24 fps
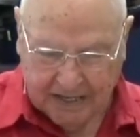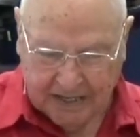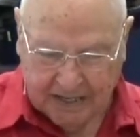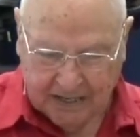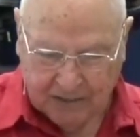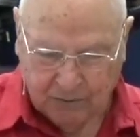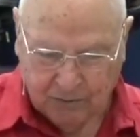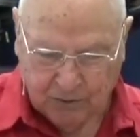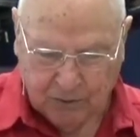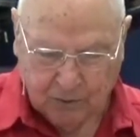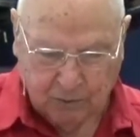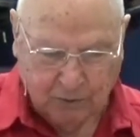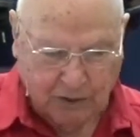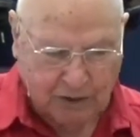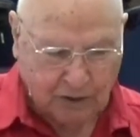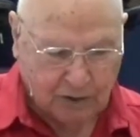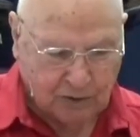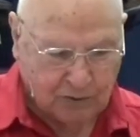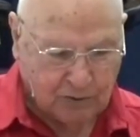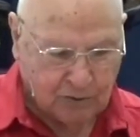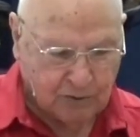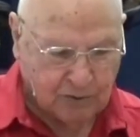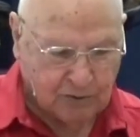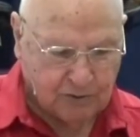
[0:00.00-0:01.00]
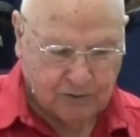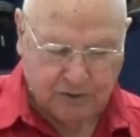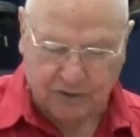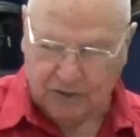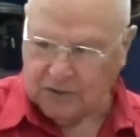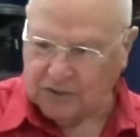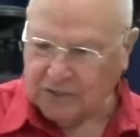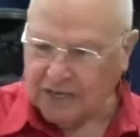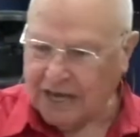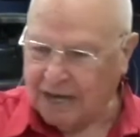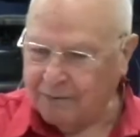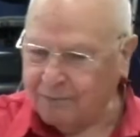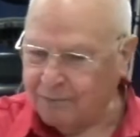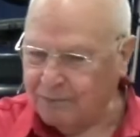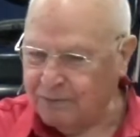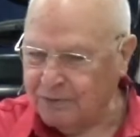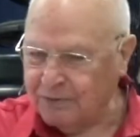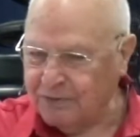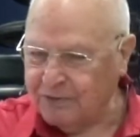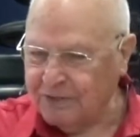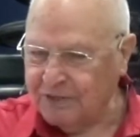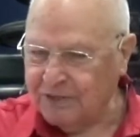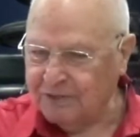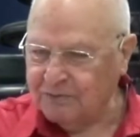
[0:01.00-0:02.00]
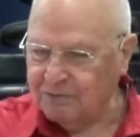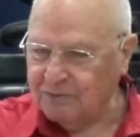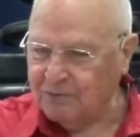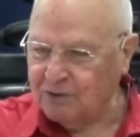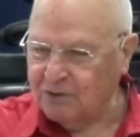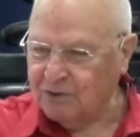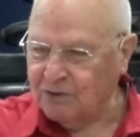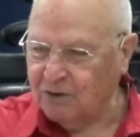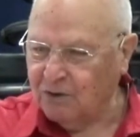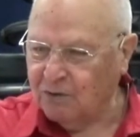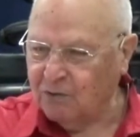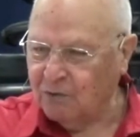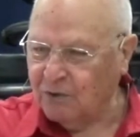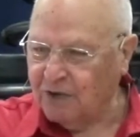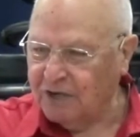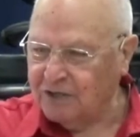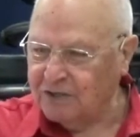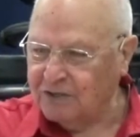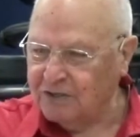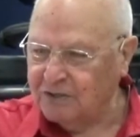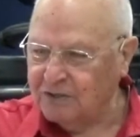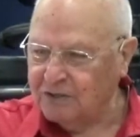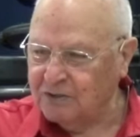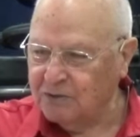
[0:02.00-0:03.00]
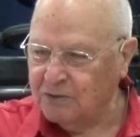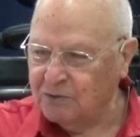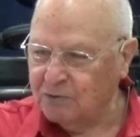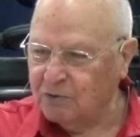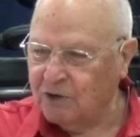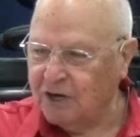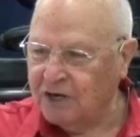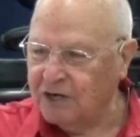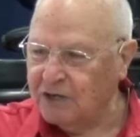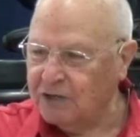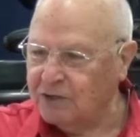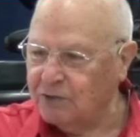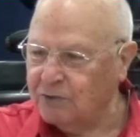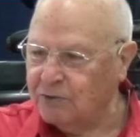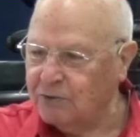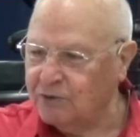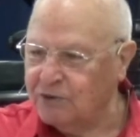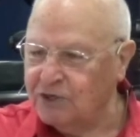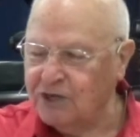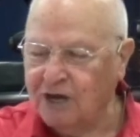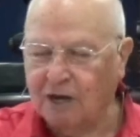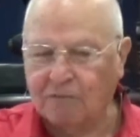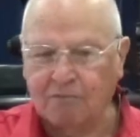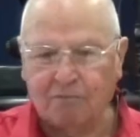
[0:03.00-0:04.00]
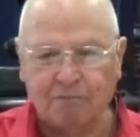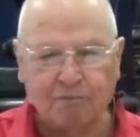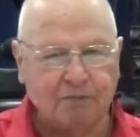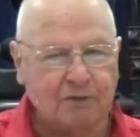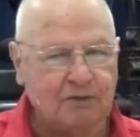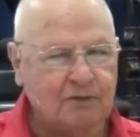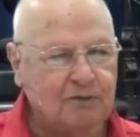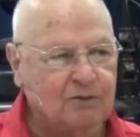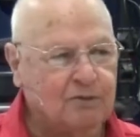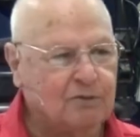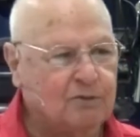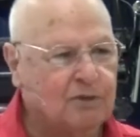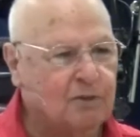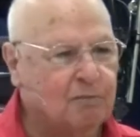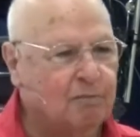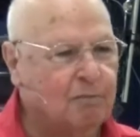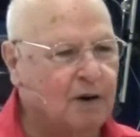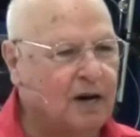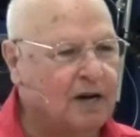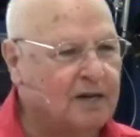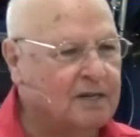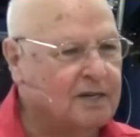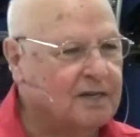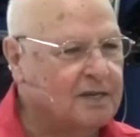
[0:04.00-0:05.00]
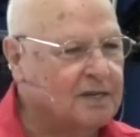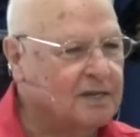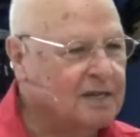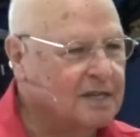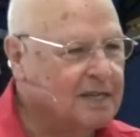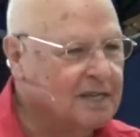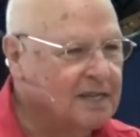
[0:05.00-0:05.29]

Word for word: He was one of those disciples that was always ready to jump into the pot,